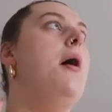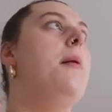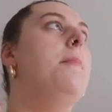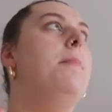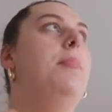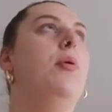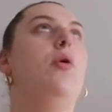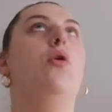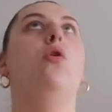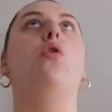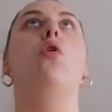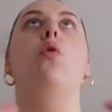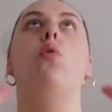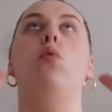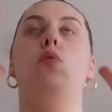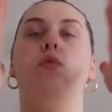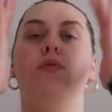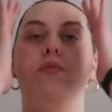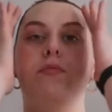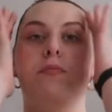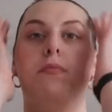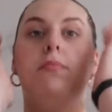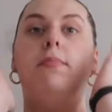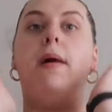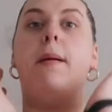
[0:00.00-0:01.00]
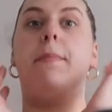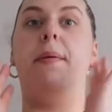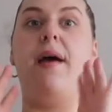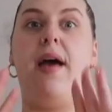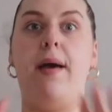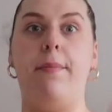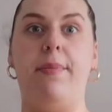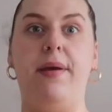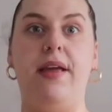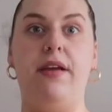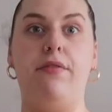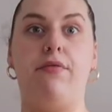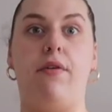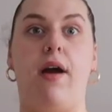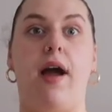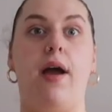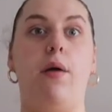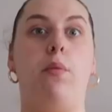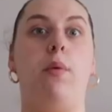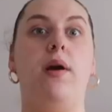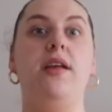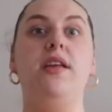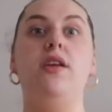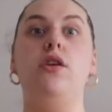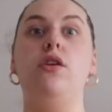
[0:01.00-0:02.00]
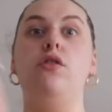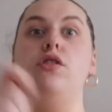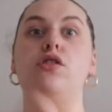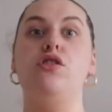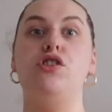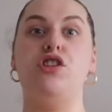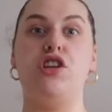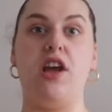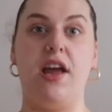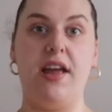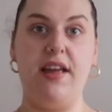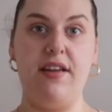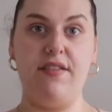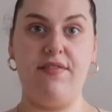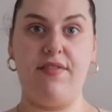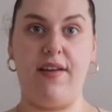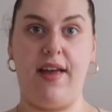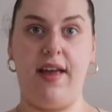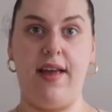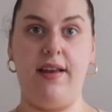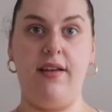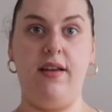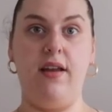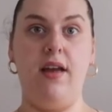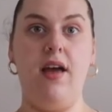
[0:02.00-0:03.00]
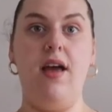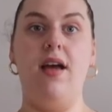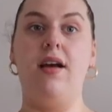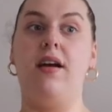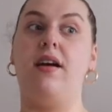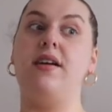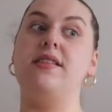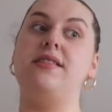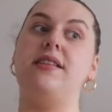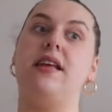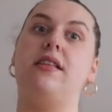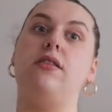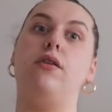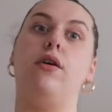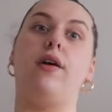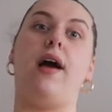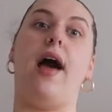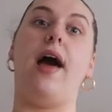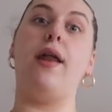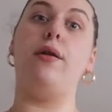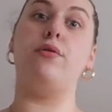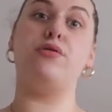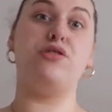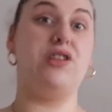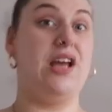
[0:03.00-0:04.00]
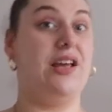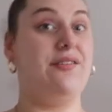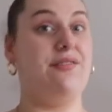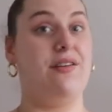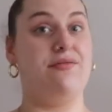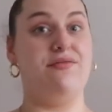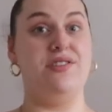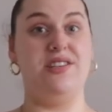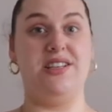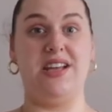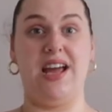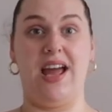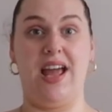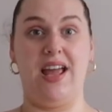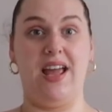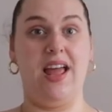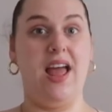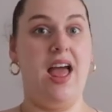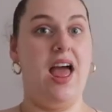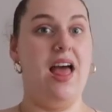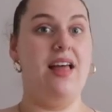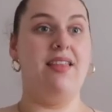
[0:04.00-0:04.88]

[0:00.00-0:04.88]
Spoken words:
but my pet peeve, right, when you're shaving, because look, I don't shave every day.